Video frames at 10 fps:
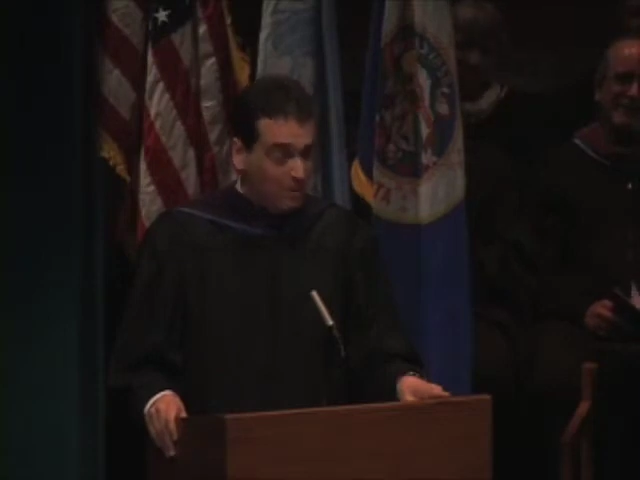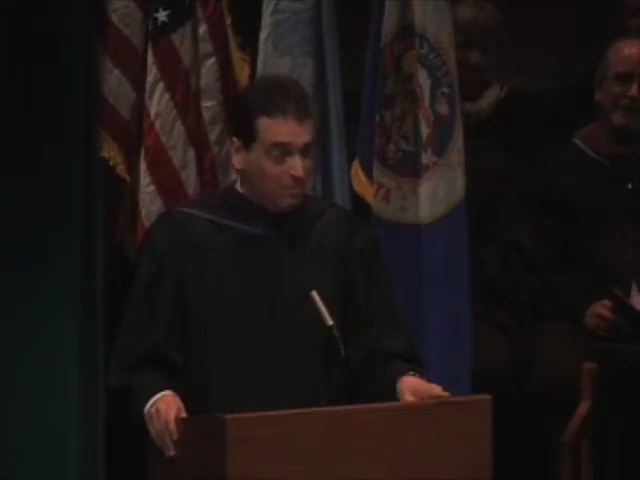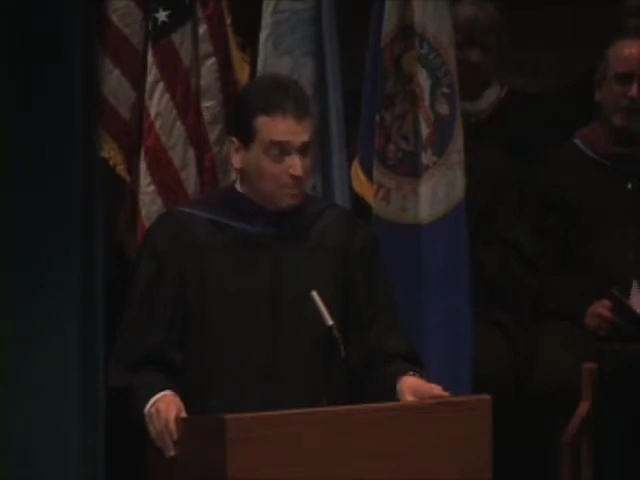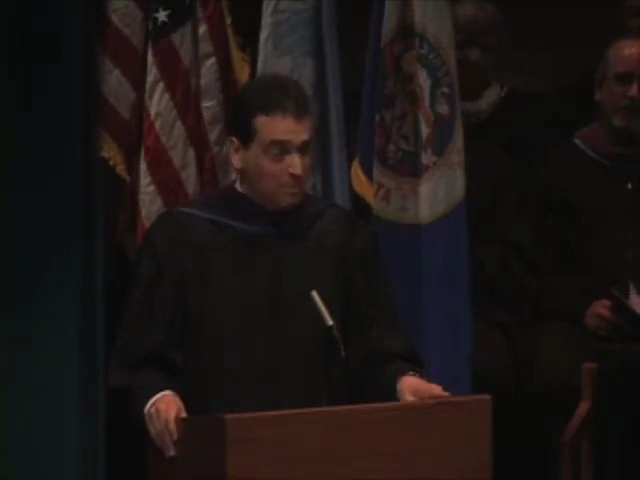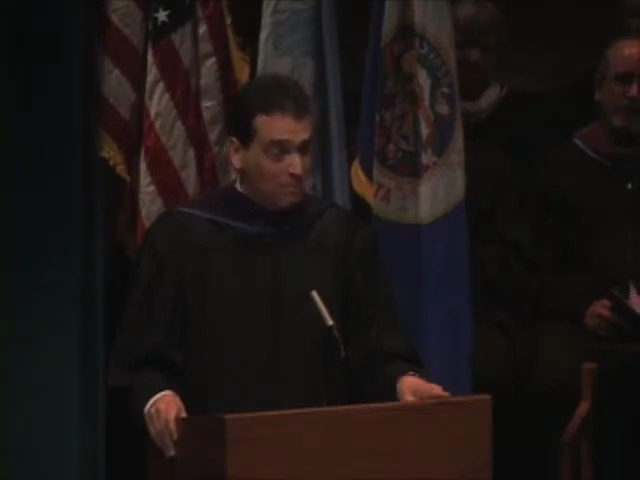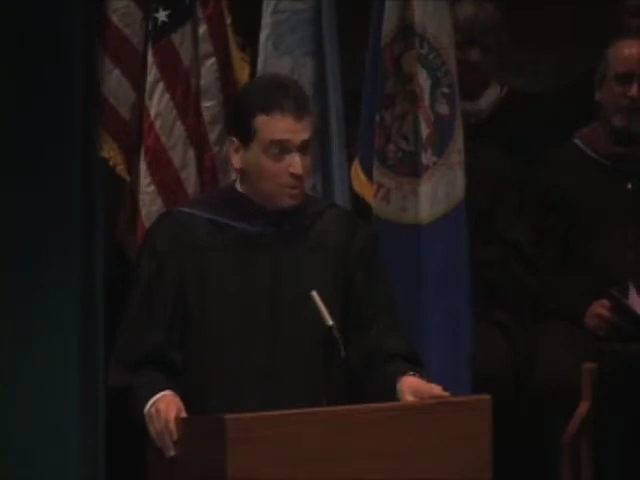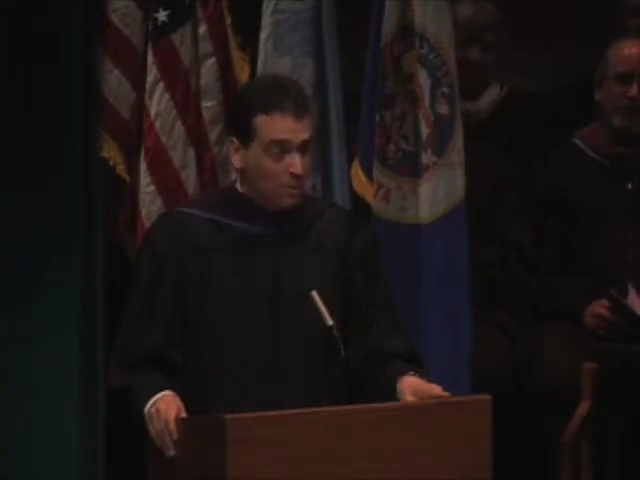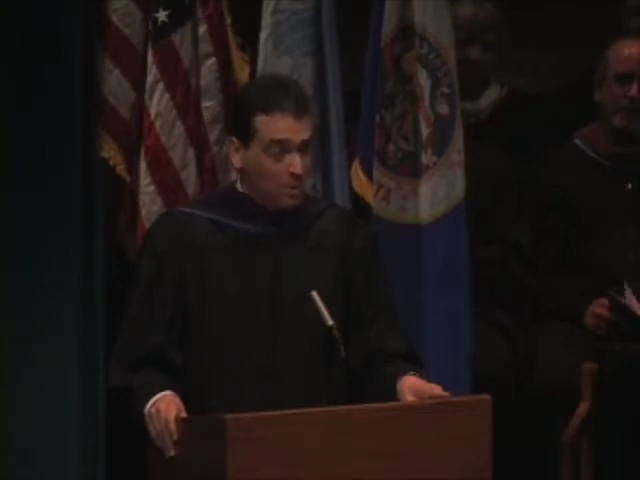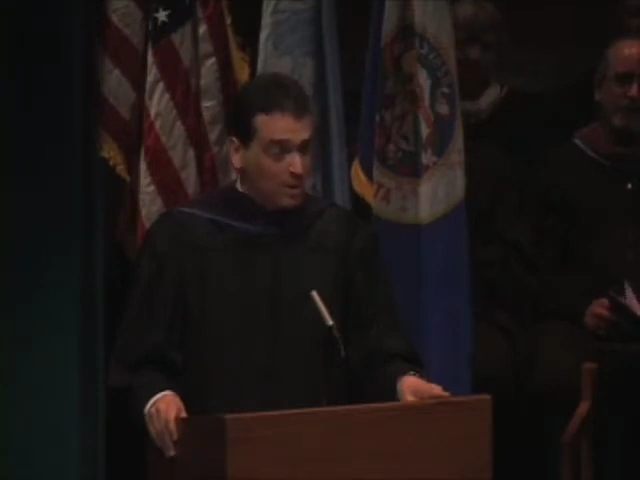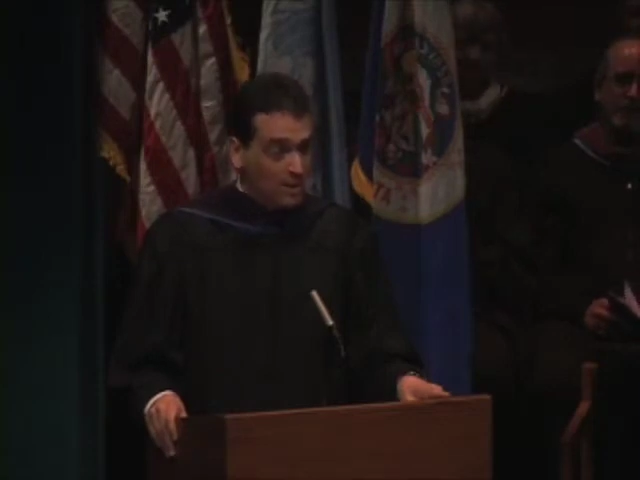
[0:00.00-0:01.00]
But before
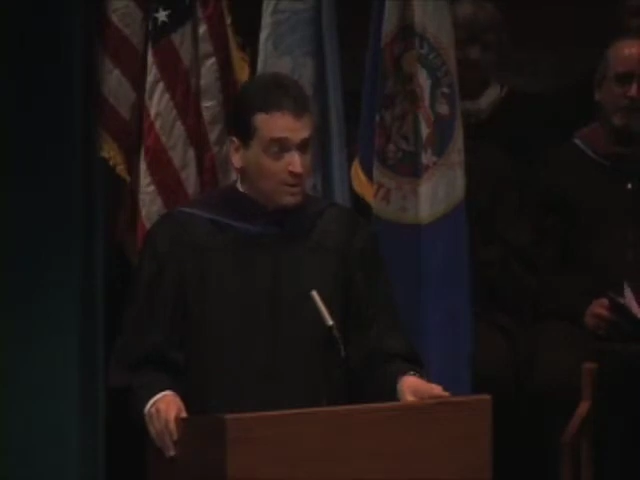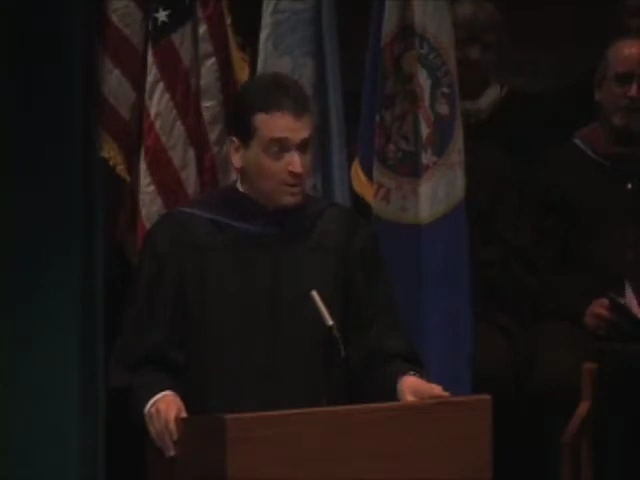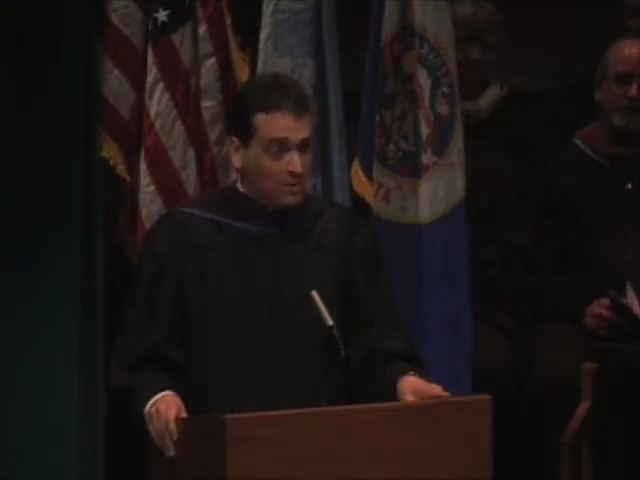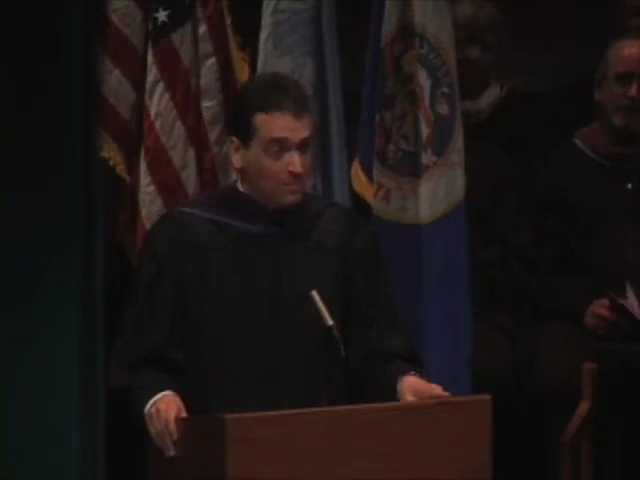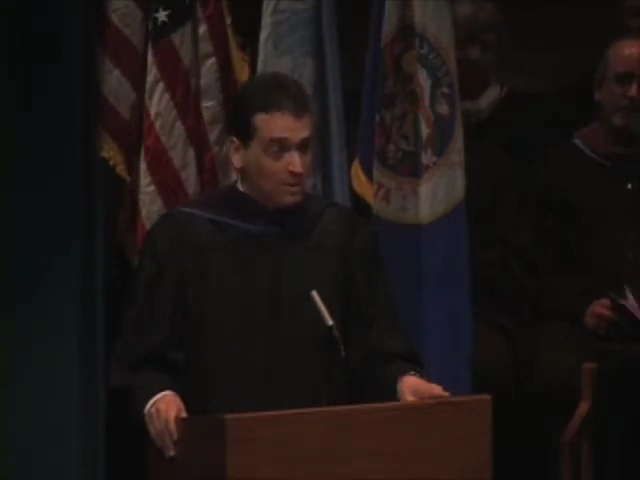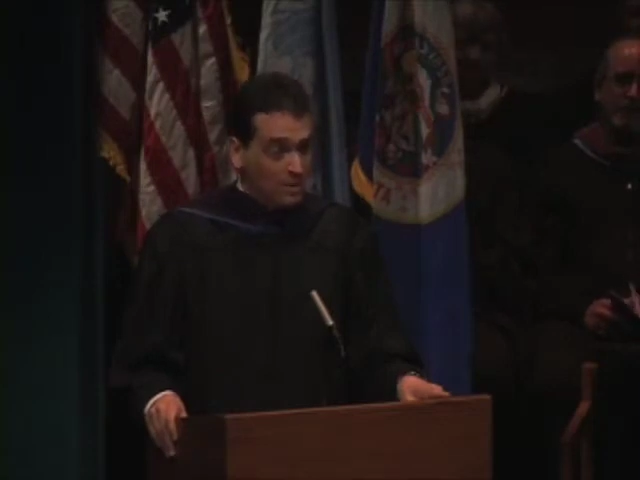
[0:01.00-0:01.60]
long, I noticed something